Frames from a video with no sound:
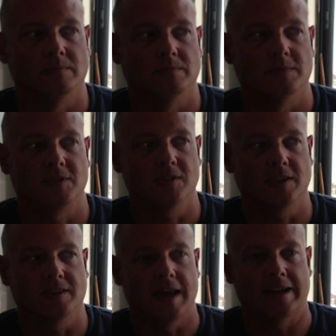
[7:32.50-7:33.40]
so
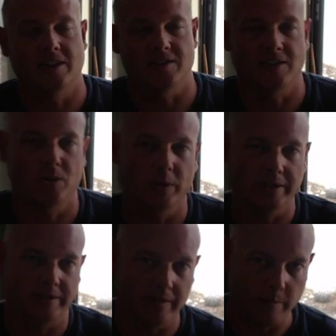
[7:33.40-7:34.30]
that that doesn't go
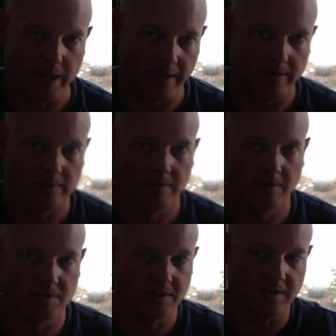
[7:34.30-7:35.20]
into the bed. It
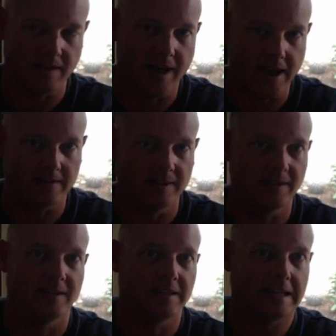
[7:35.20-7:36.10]
goes into that, and then
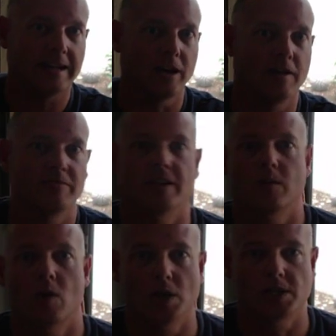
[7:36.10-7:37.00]
take that off, and I
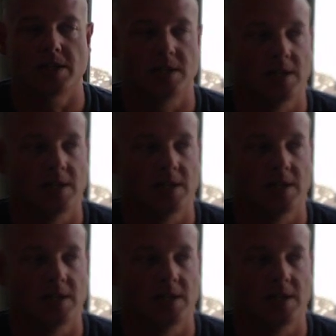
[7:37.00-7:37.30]
wash it,